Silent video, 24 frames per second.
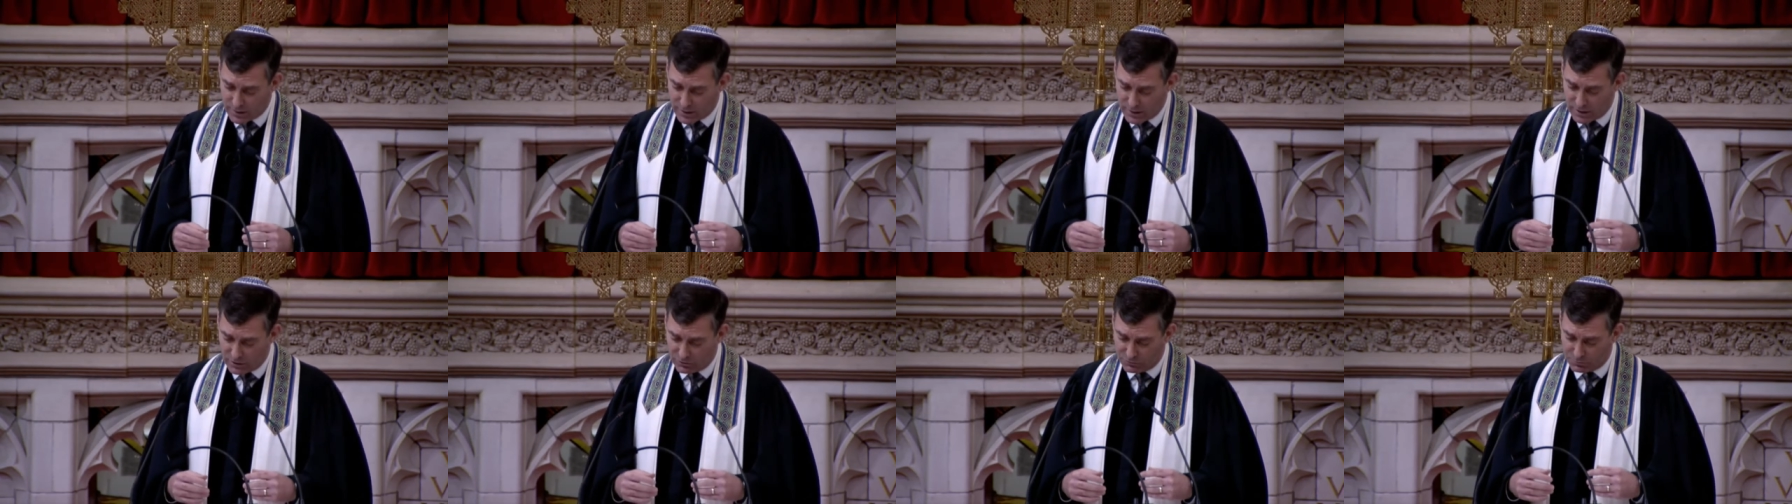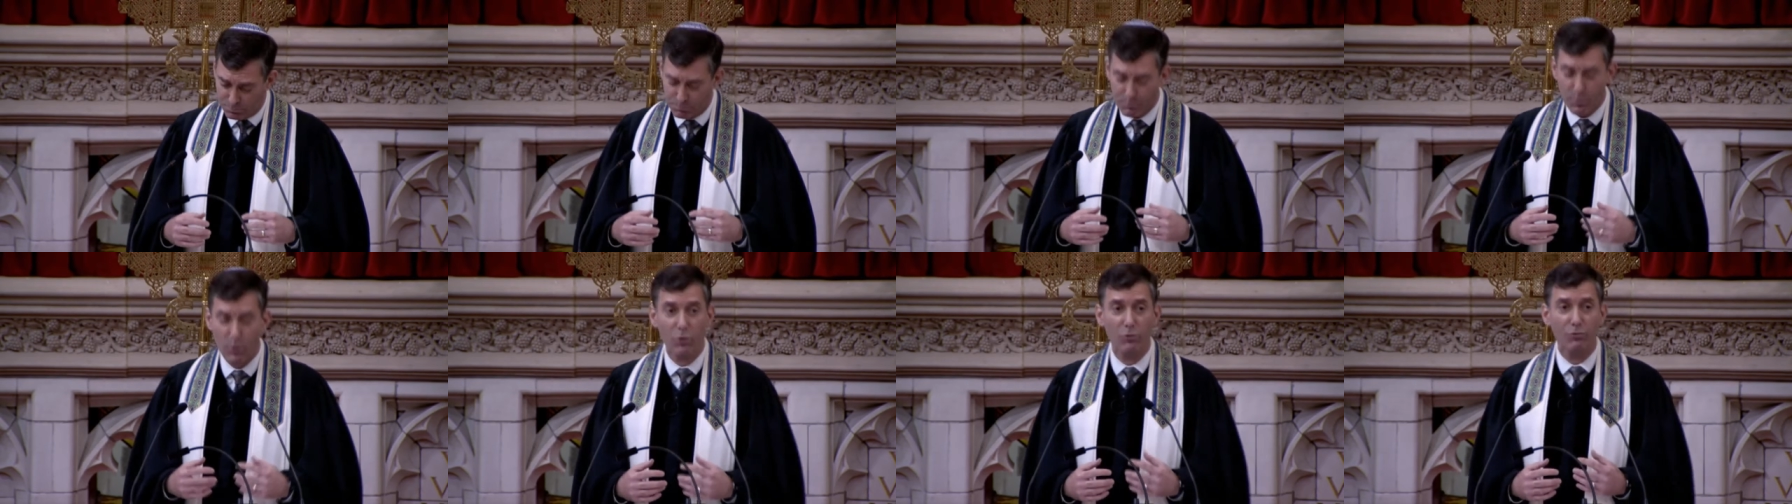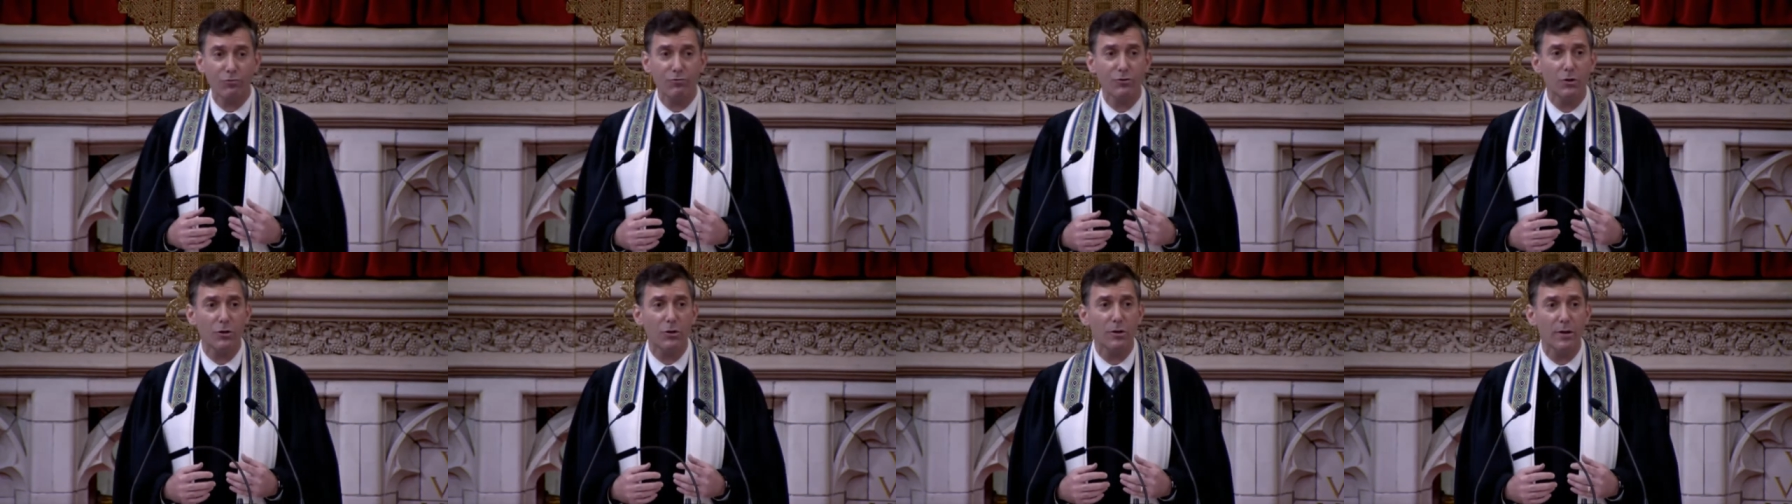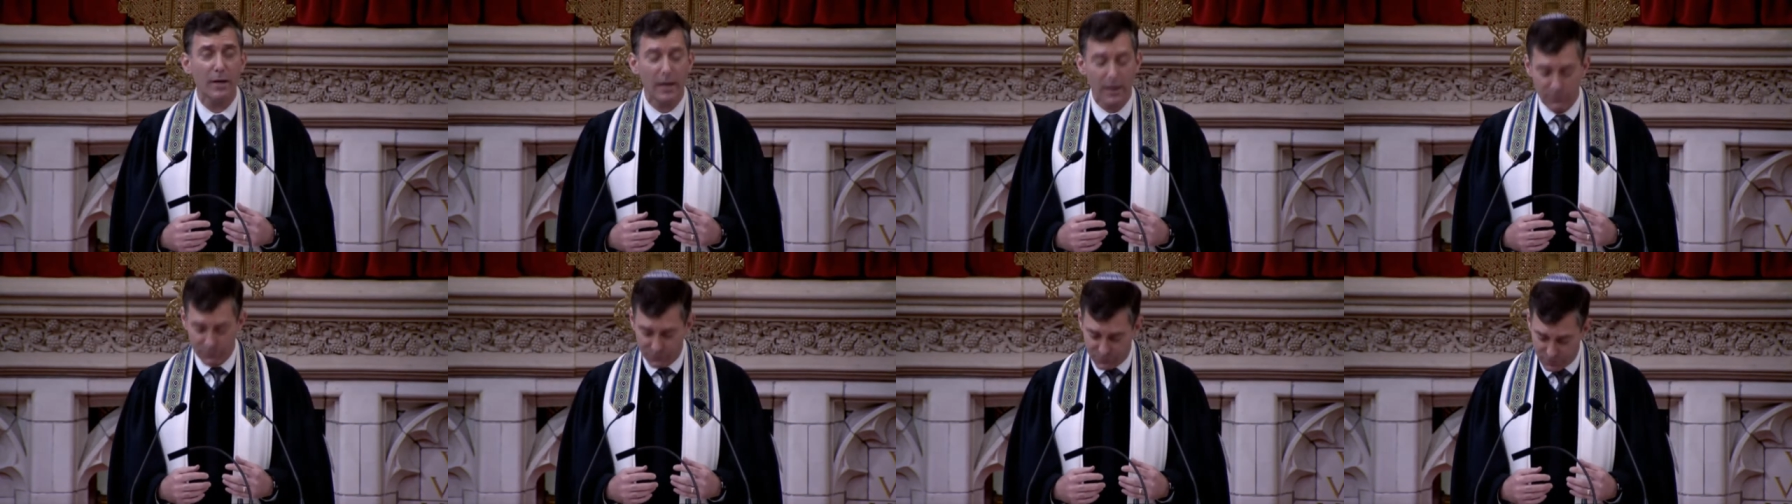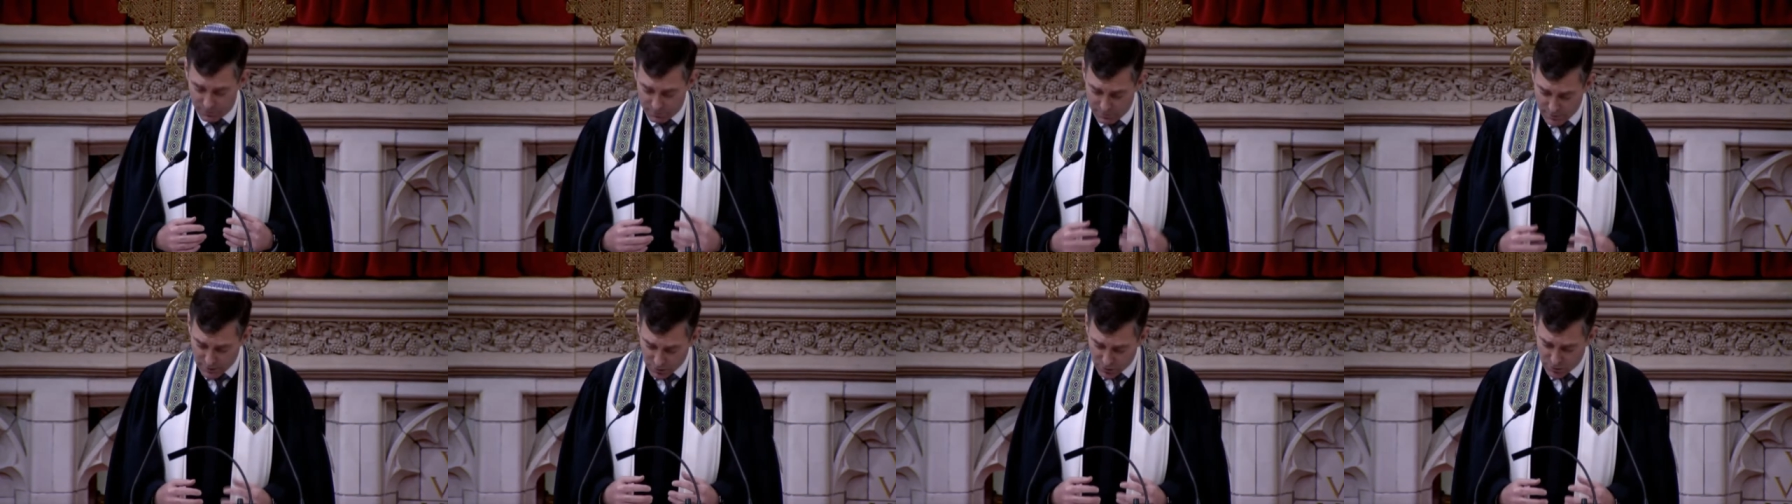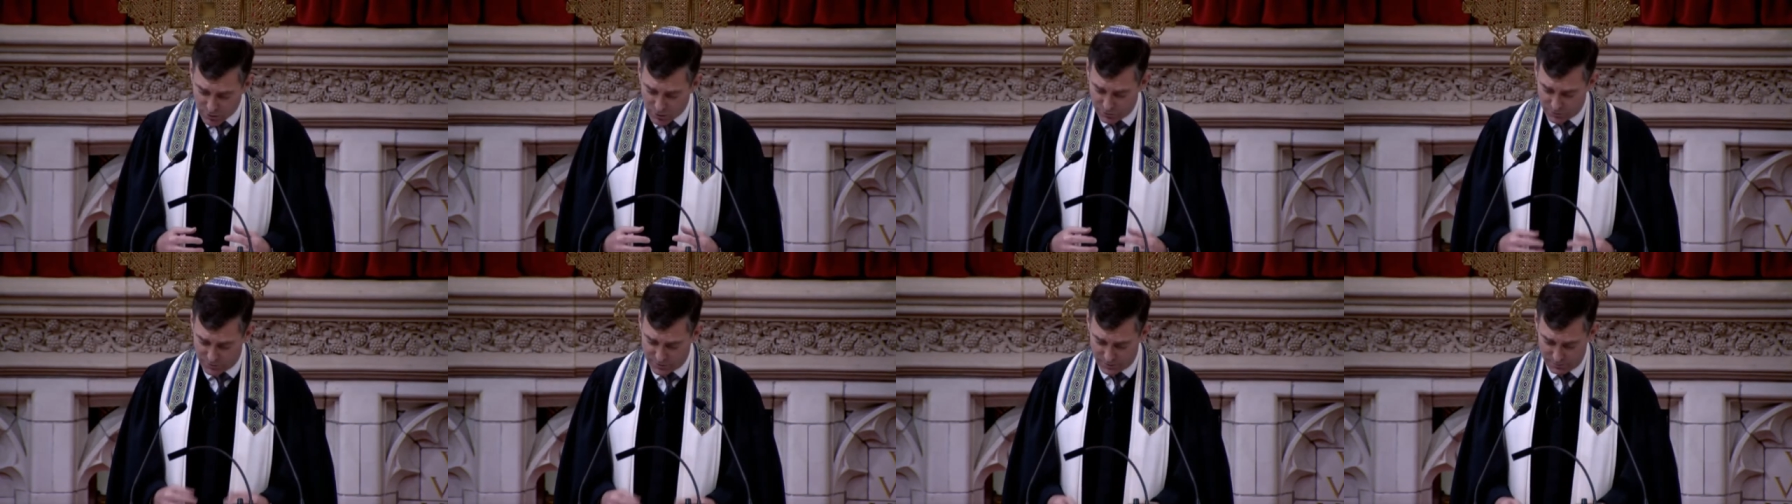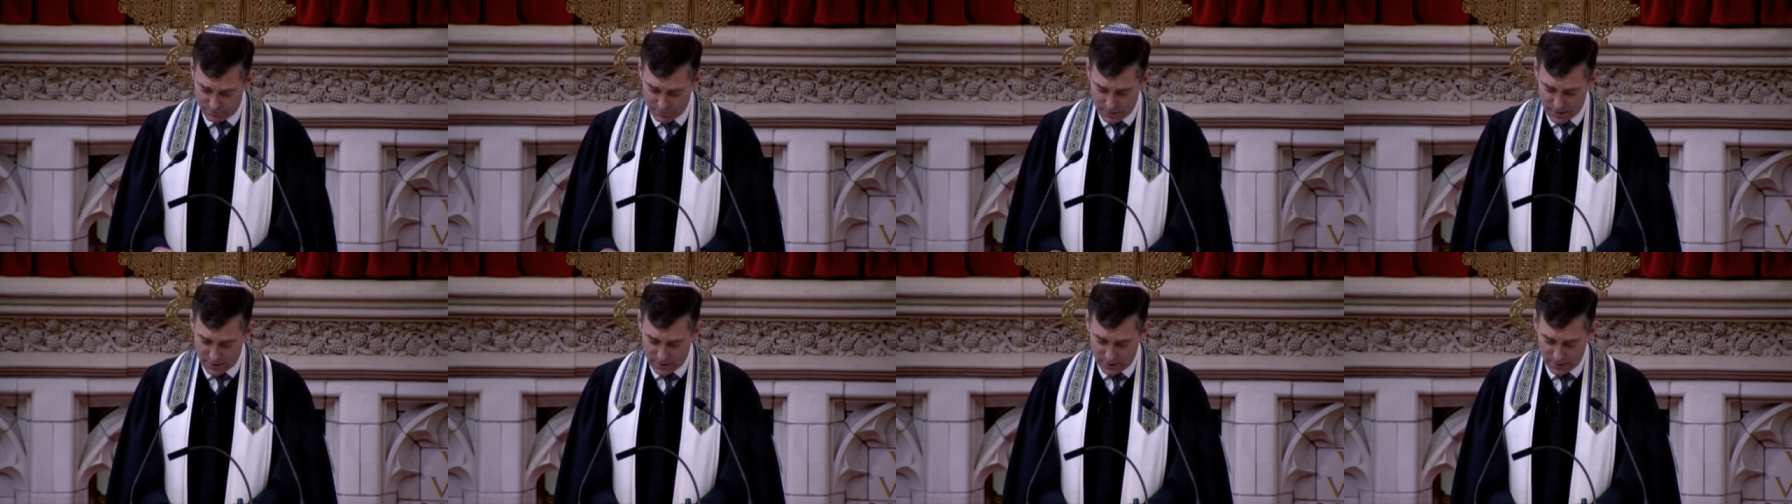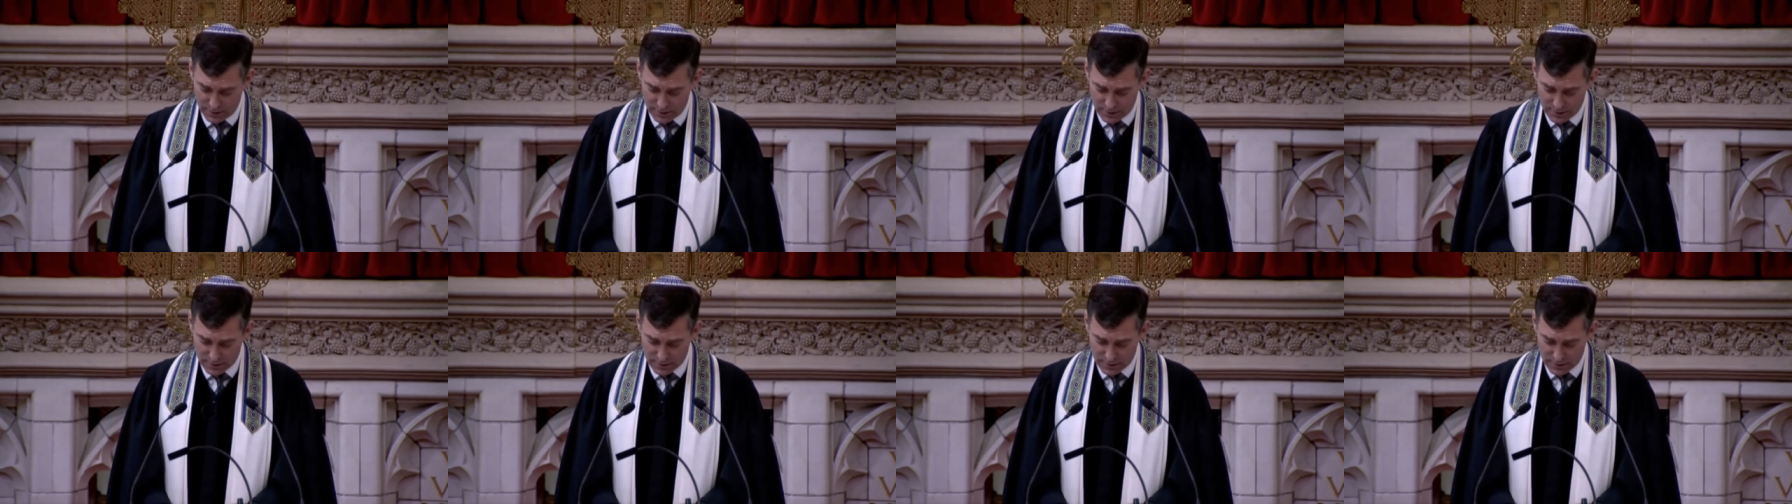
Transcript: is personal and familiar to me.